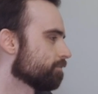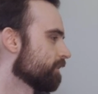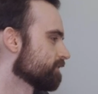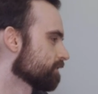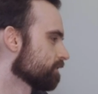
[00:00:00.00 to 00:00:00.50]

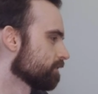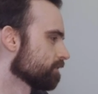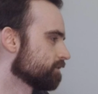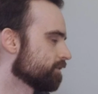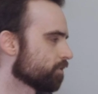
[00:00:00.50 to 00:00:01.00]

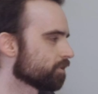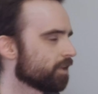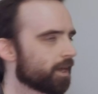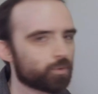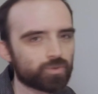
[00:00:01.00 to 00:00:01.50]
basically different
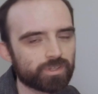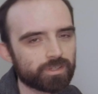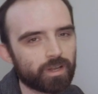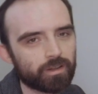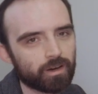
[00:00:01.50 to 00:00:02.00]
languages
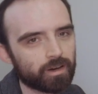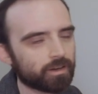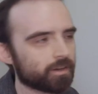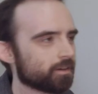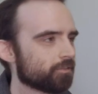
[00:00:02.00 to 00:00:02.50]
that
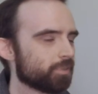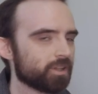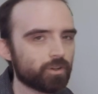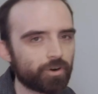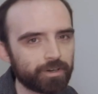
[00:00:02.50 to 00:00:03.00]
I've
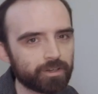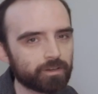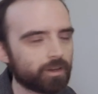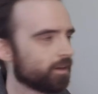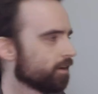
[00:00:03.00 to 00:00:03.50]
been learning
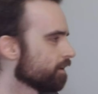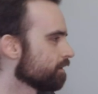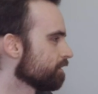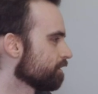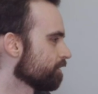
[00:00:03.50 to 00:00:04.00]

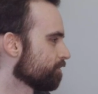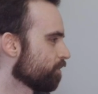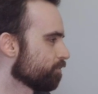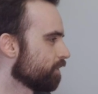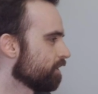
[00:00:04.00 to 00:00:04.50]

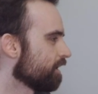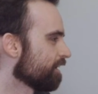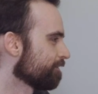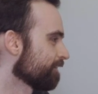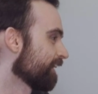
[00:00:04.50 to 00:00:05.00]
throughout my life,